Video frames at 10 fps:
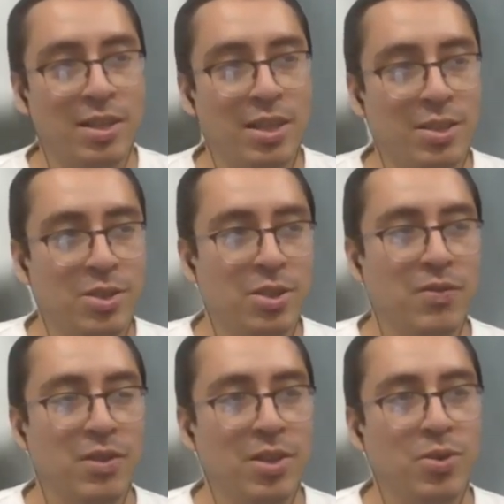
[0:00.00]
it's a
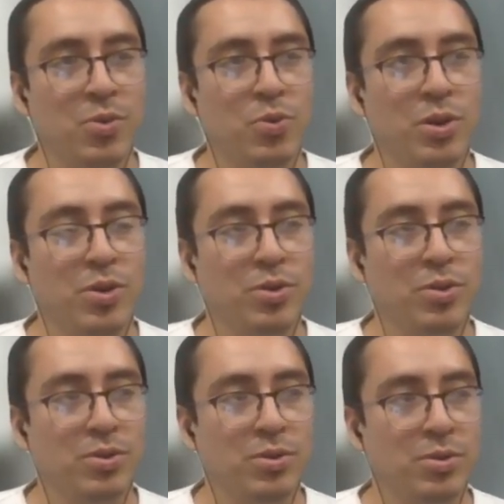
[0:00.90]
shift that you
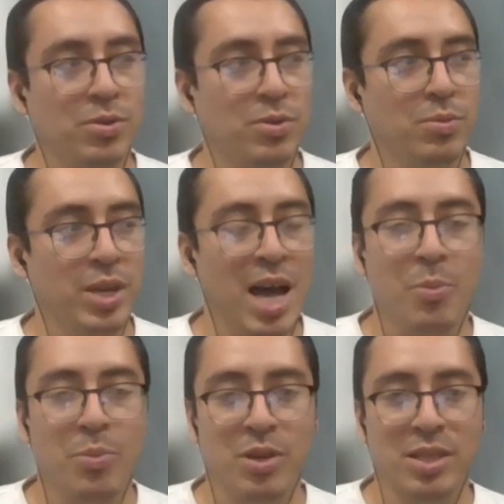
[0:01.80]
will be
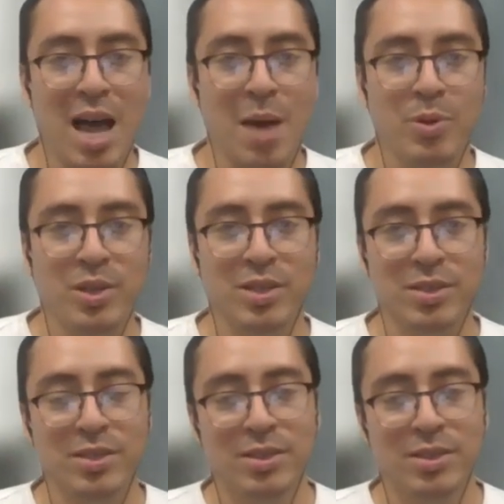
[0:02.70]
happy is happening.